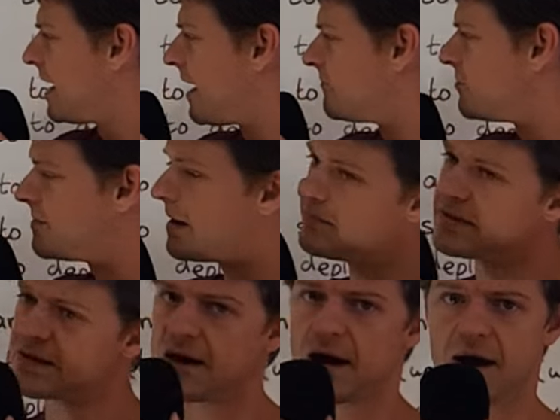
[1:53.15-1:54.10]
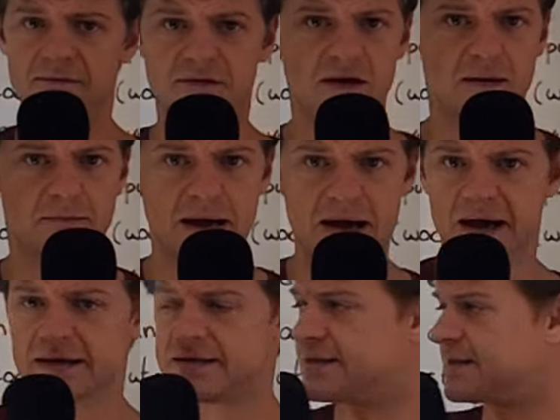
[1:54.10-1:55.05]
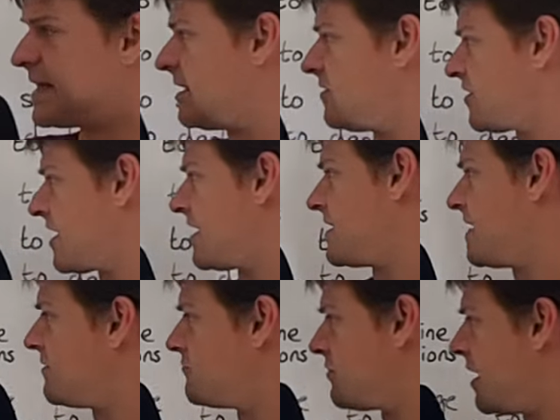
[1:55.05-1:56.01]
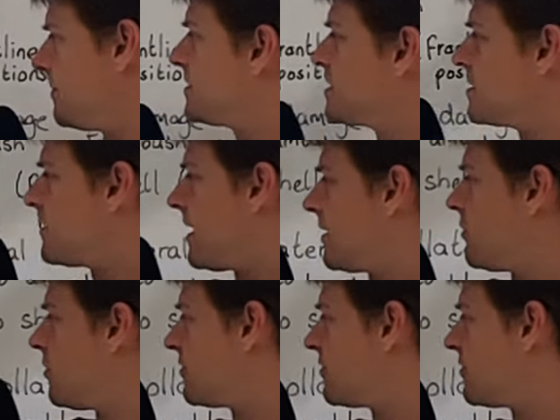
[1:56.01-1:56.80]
And remember that other bad things can erupt, like